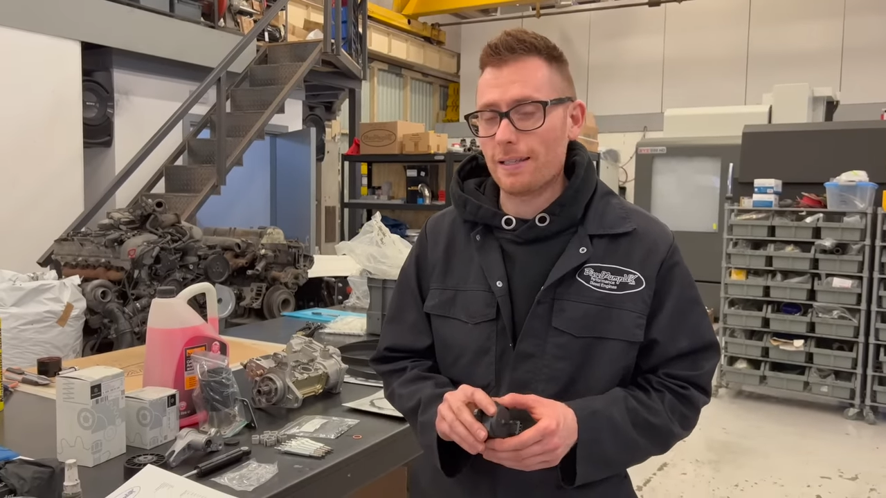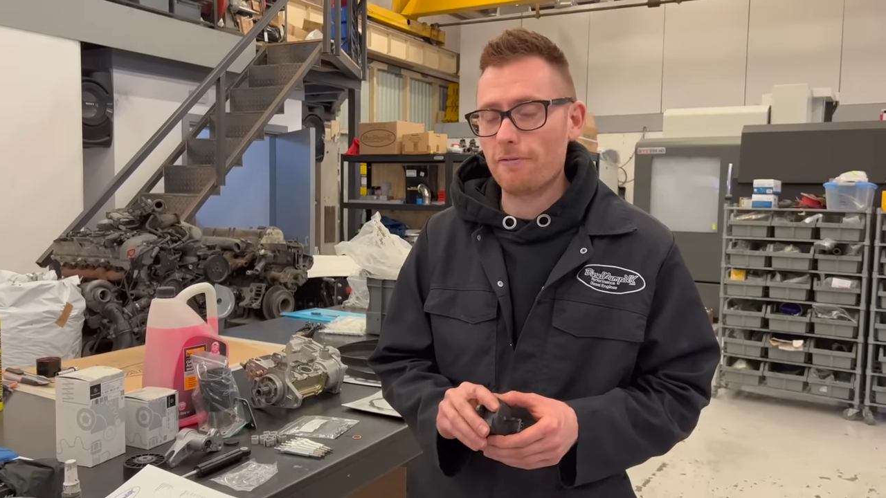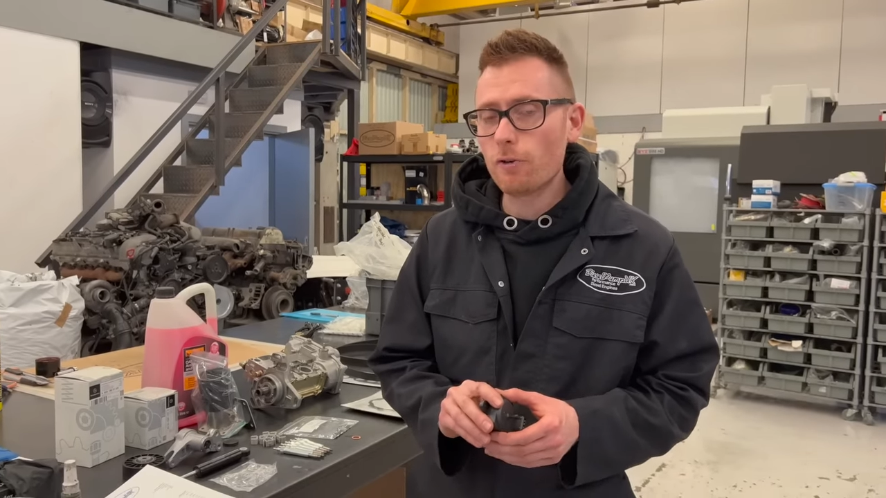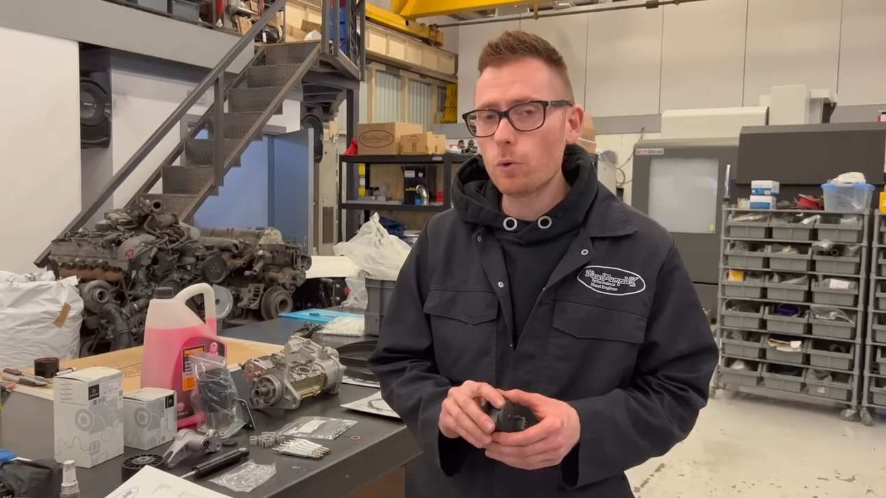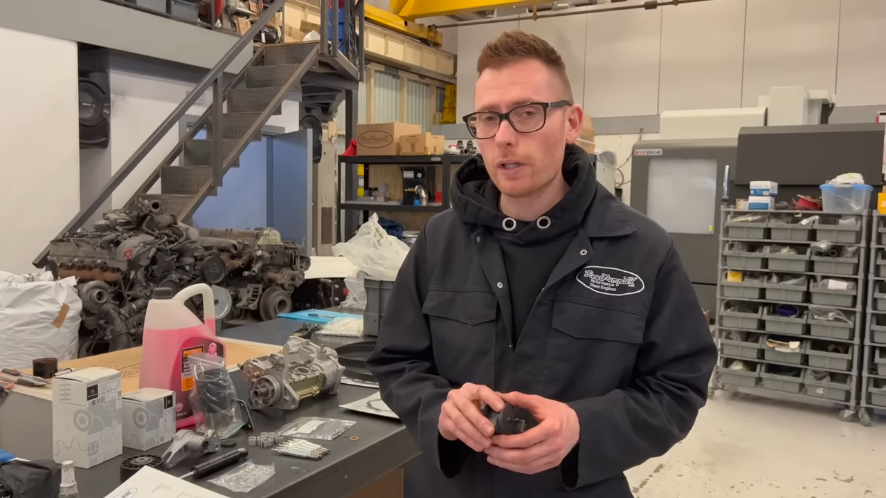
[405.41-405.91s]

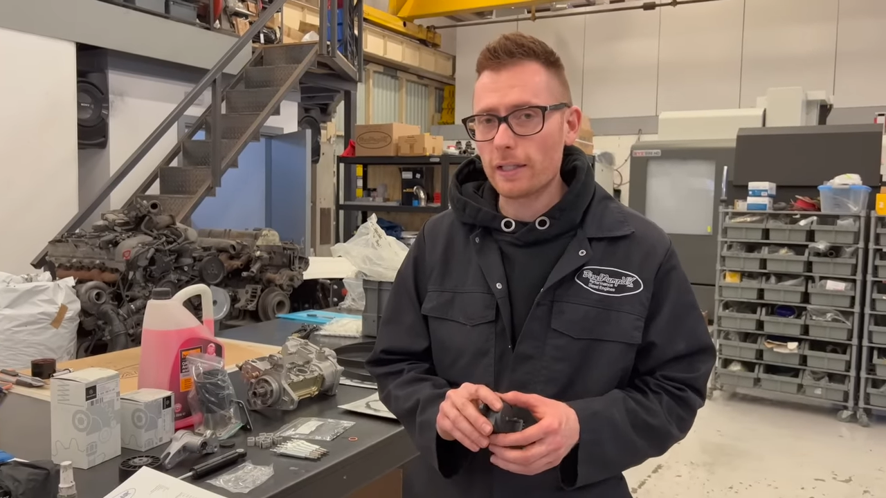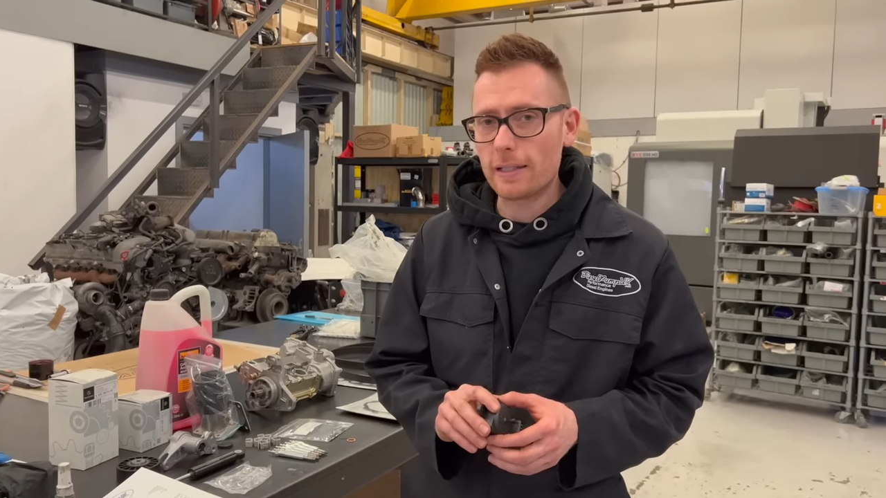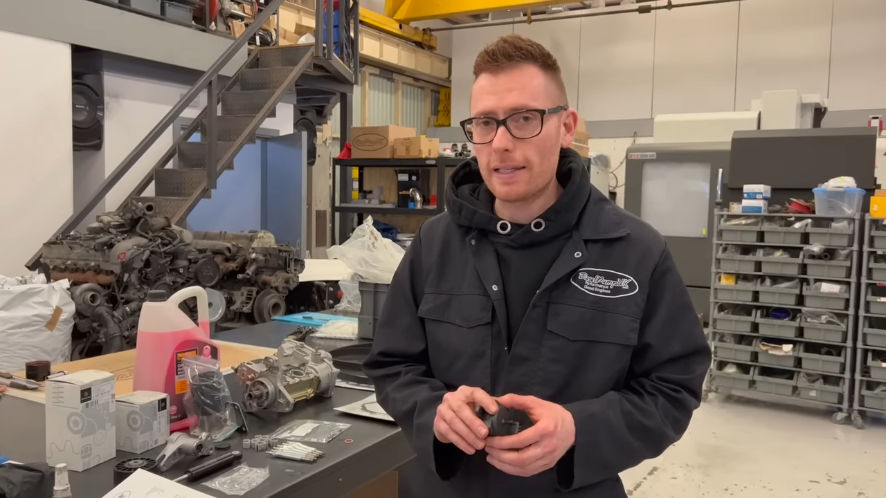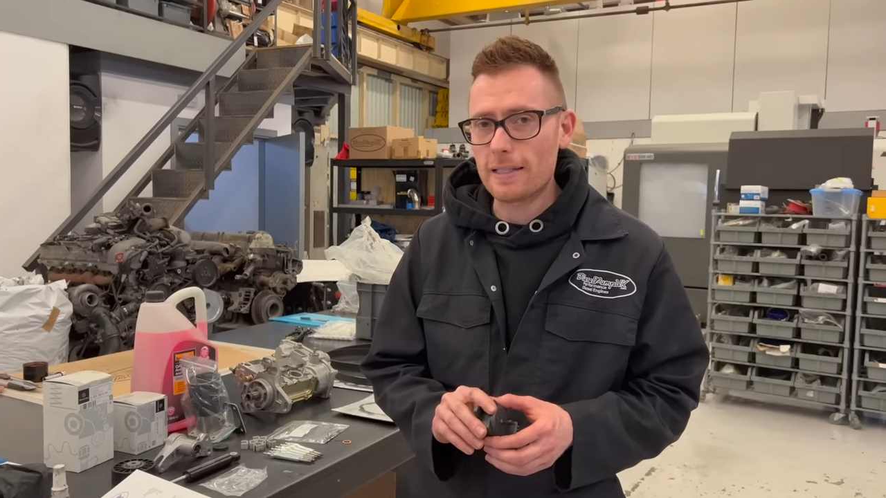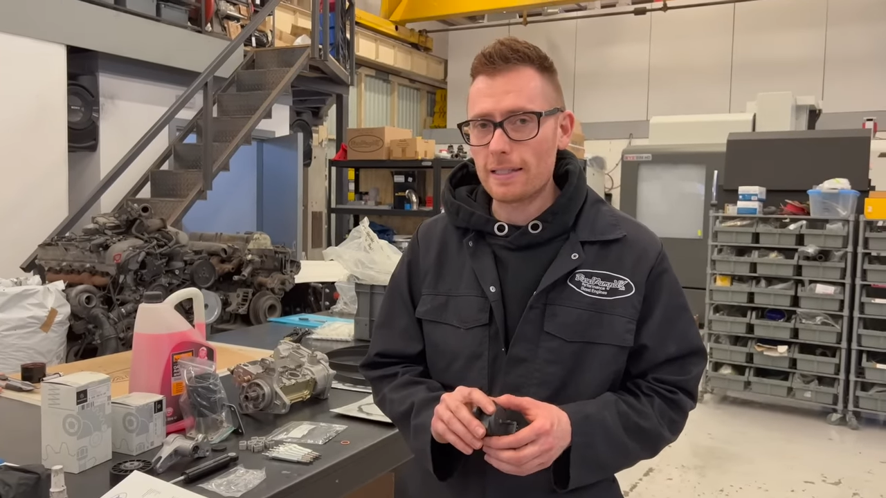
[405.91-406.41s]
fooling
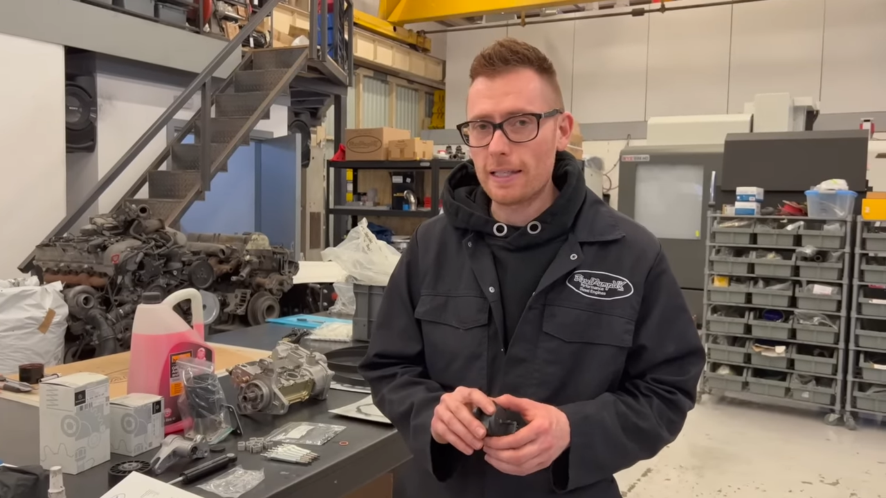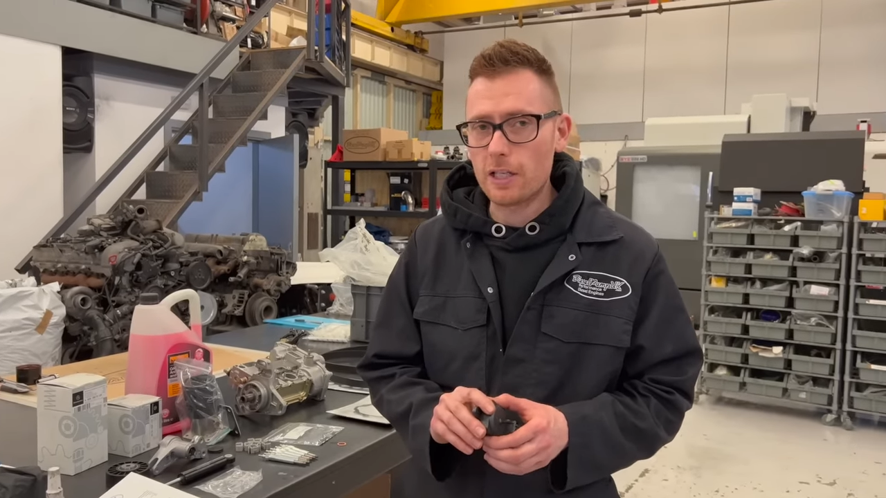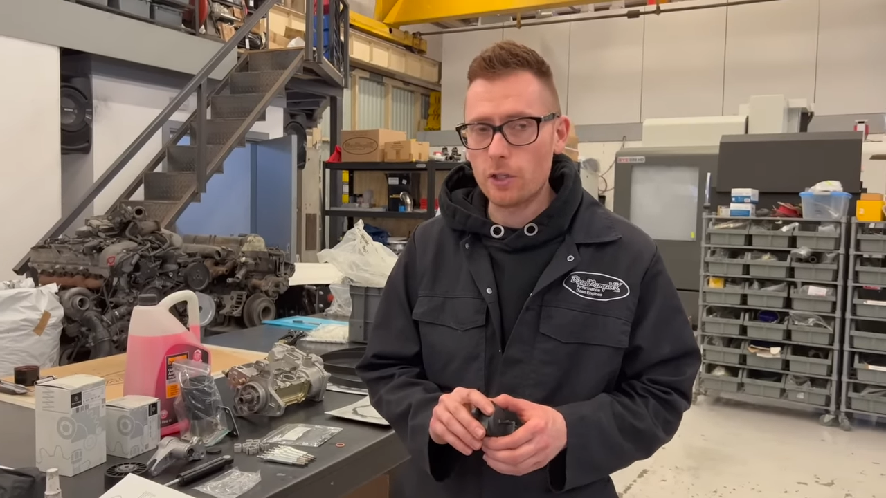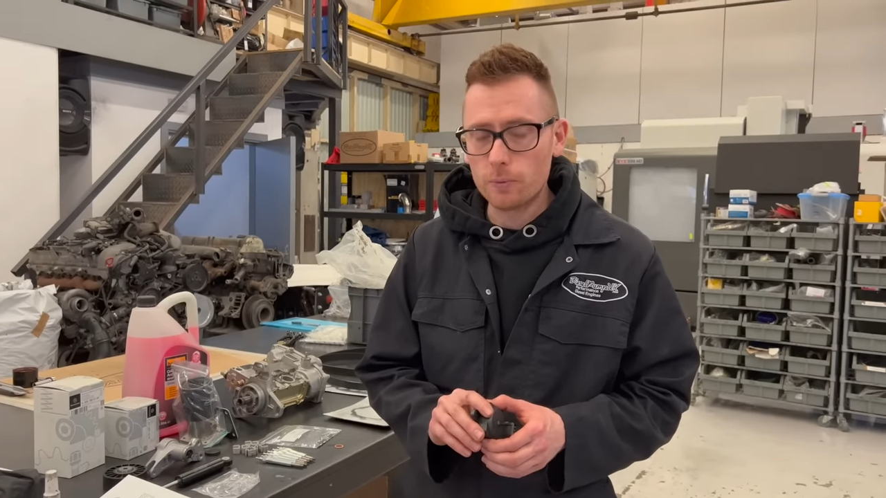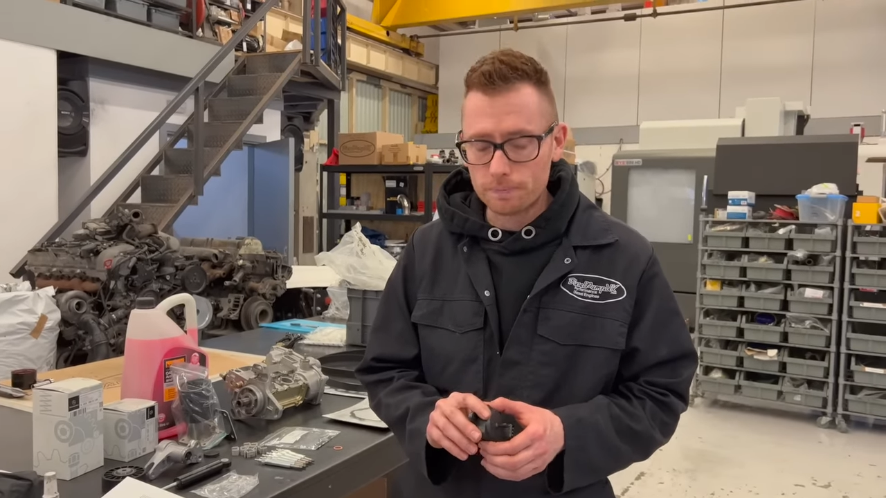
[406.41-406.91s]
the
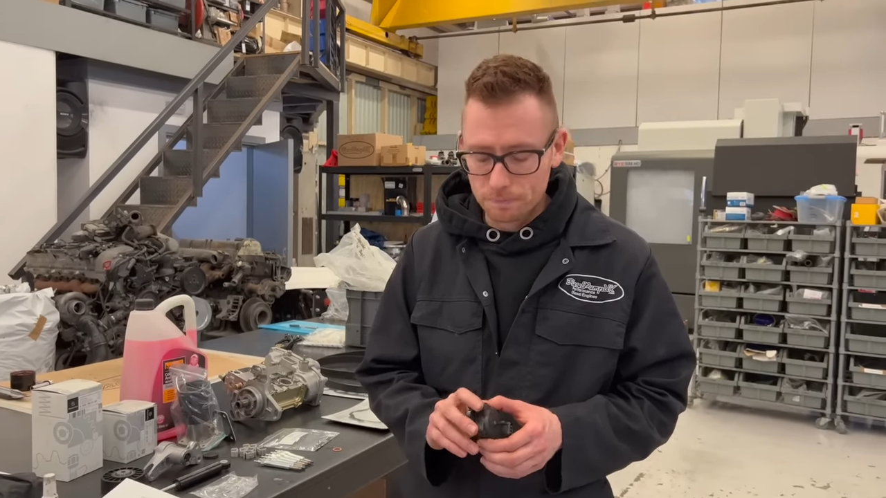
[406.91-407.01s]
ECU.